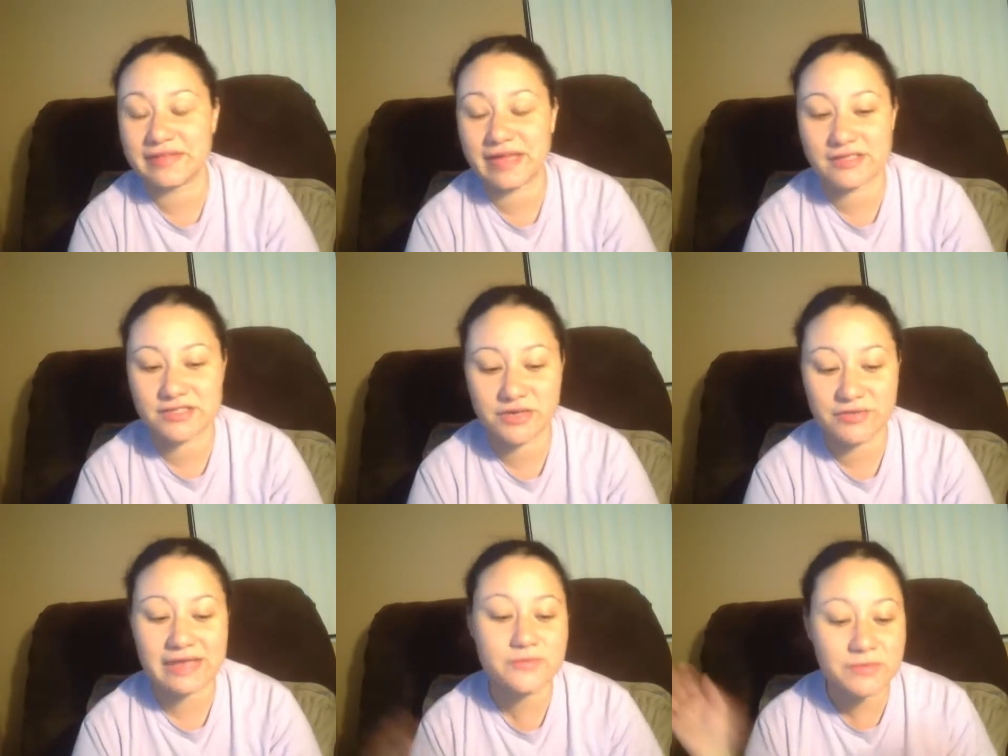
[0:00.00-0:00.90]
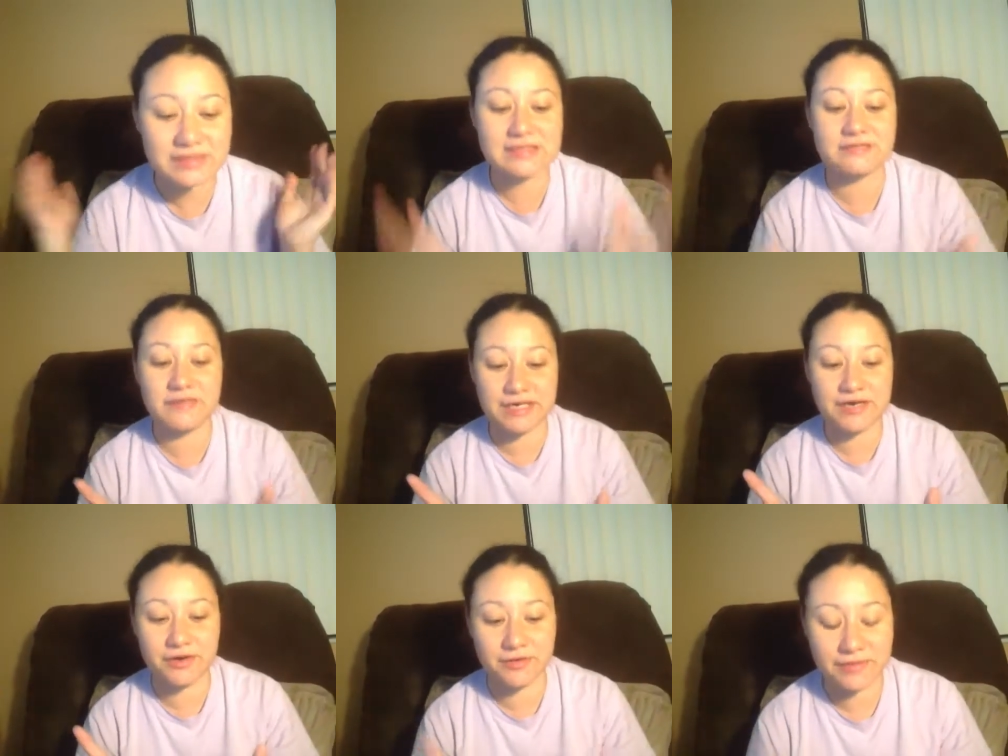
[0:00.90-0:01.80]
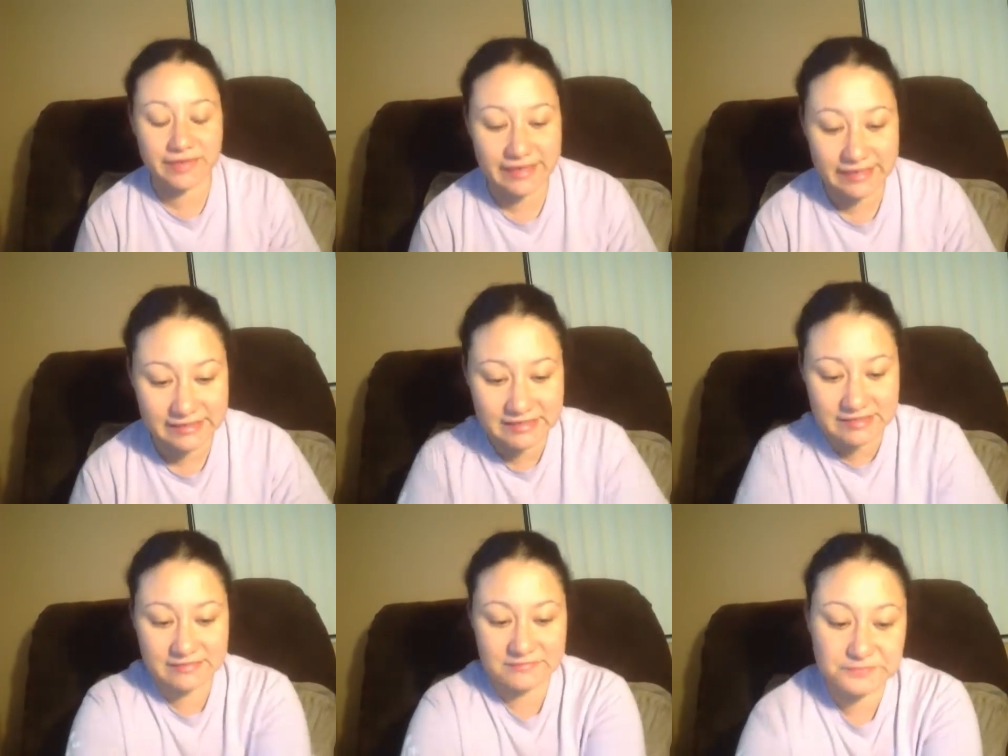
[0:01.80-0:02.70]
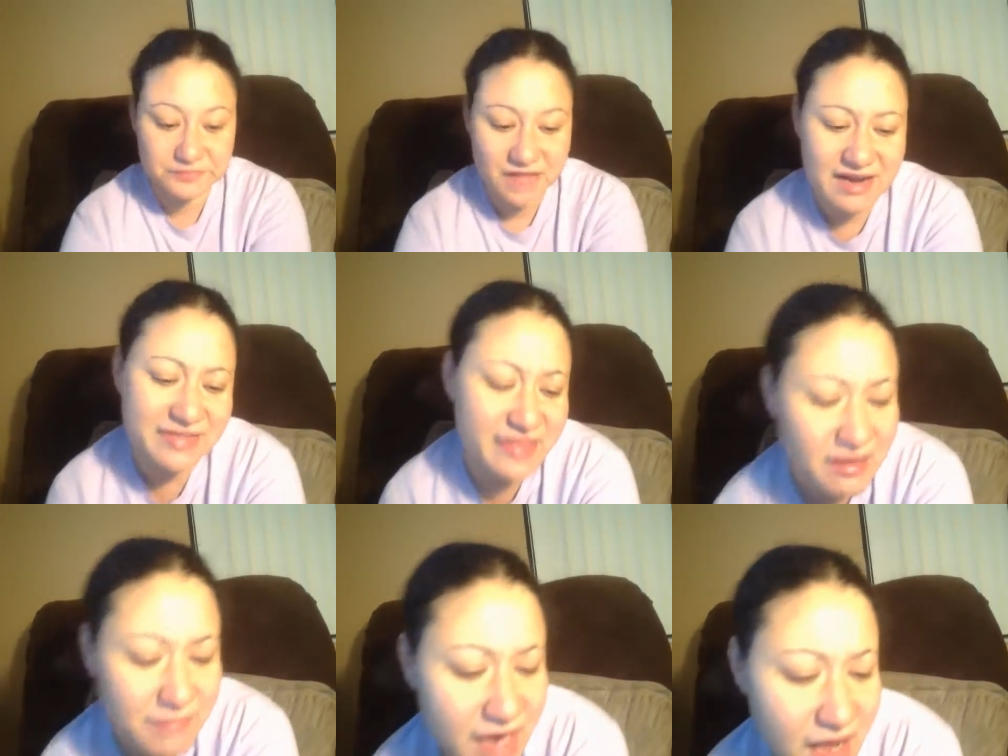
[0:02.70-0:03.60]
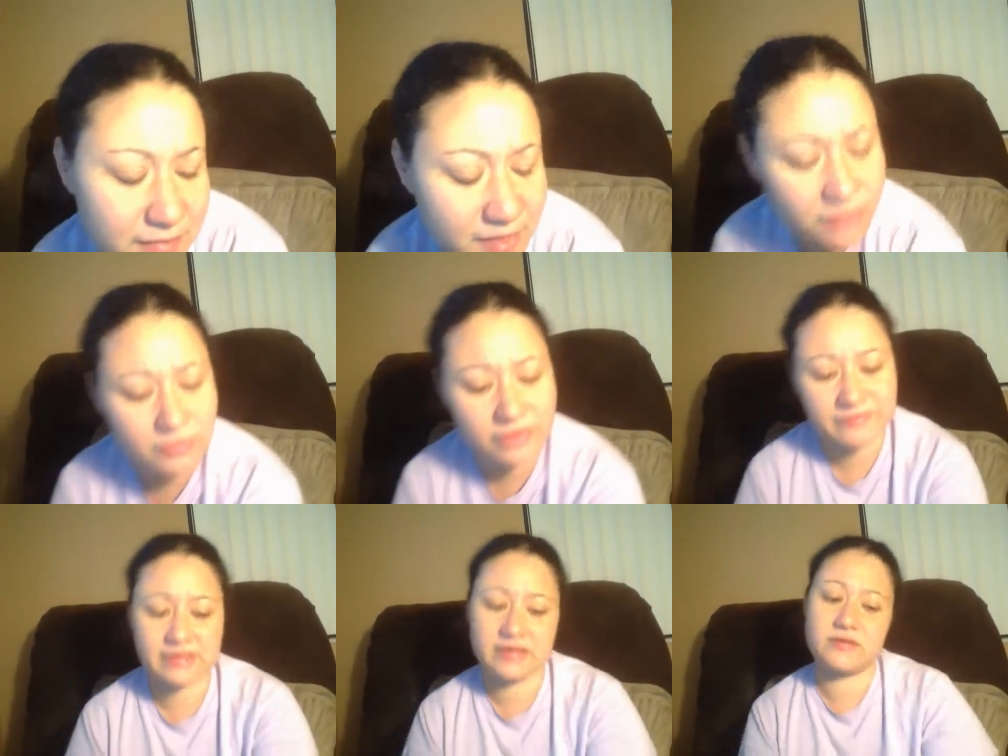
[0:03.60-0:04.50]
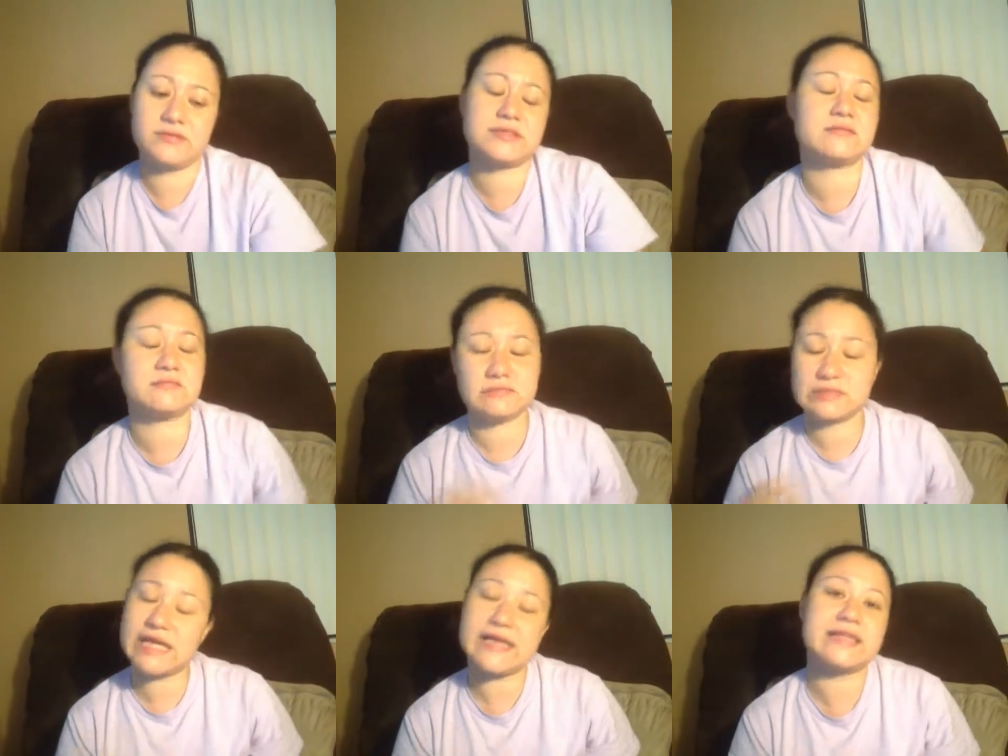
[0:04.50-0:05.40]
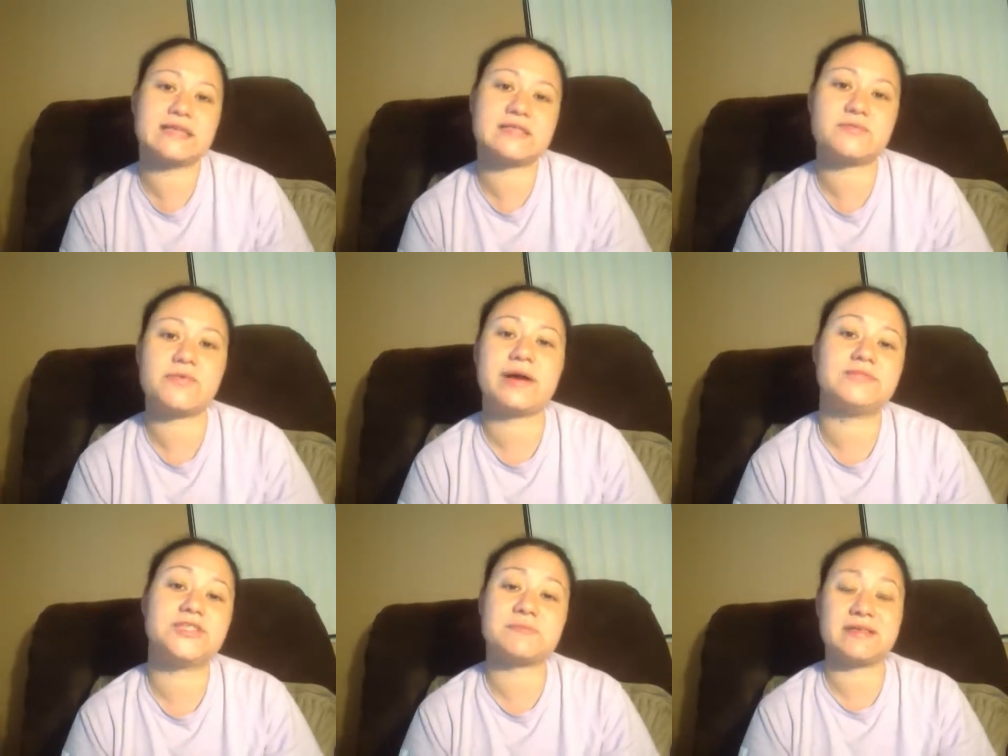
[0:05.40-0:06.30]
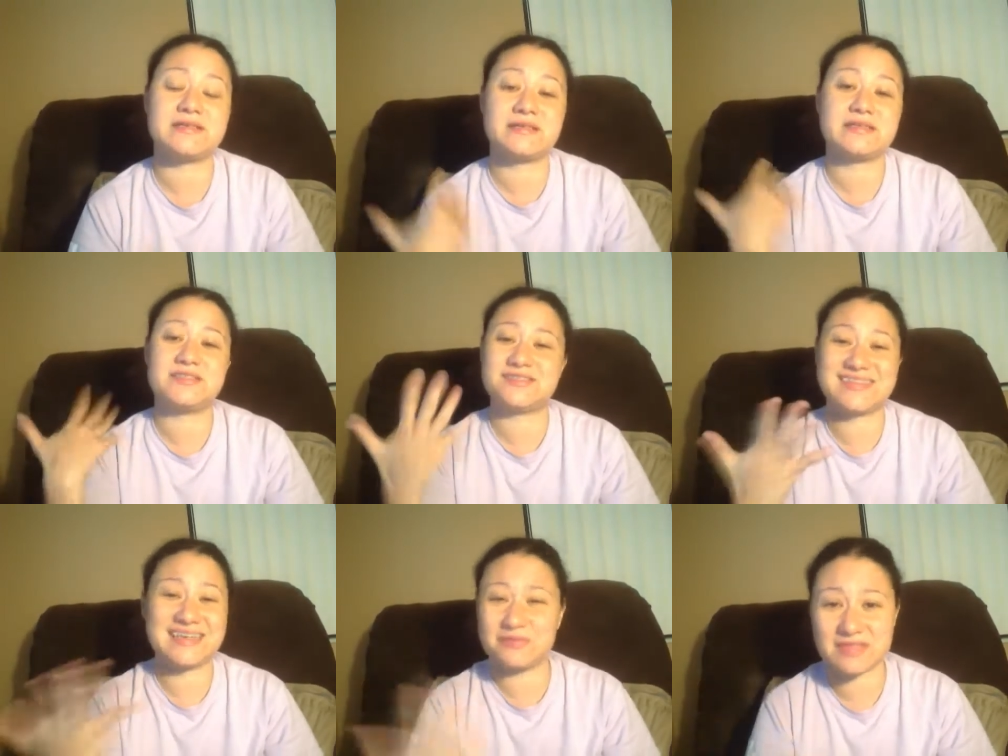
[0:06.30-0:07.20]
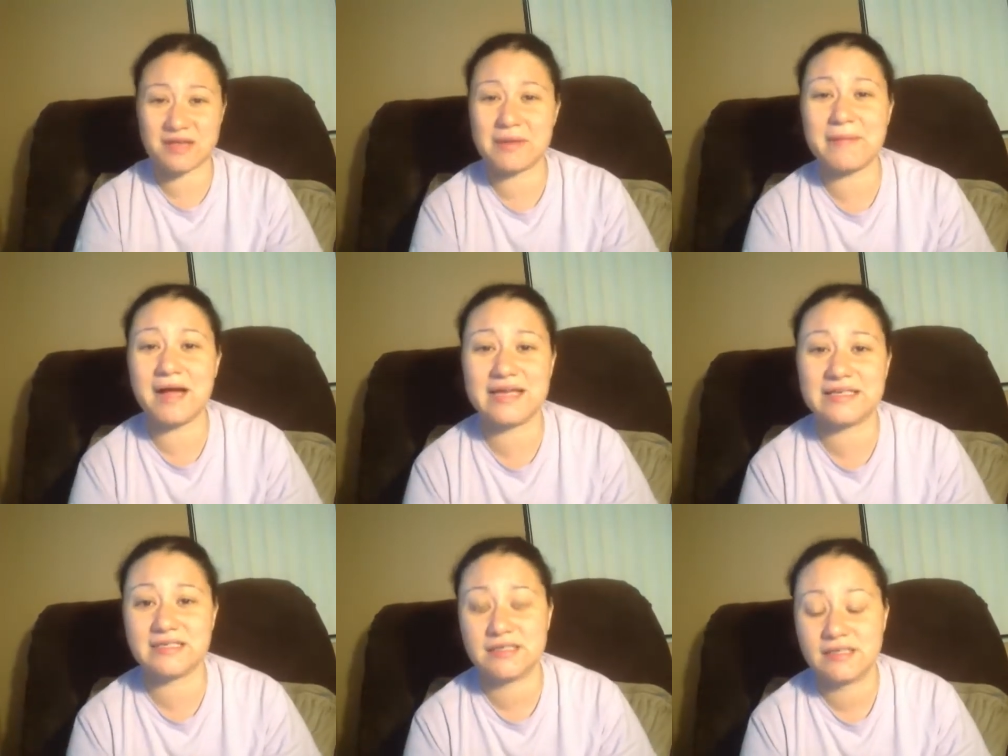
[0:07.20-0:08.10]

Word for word: like that. So that's what this video is. And I think I'm going to upload more videos like this where I'm just basically just saying what's on my mind.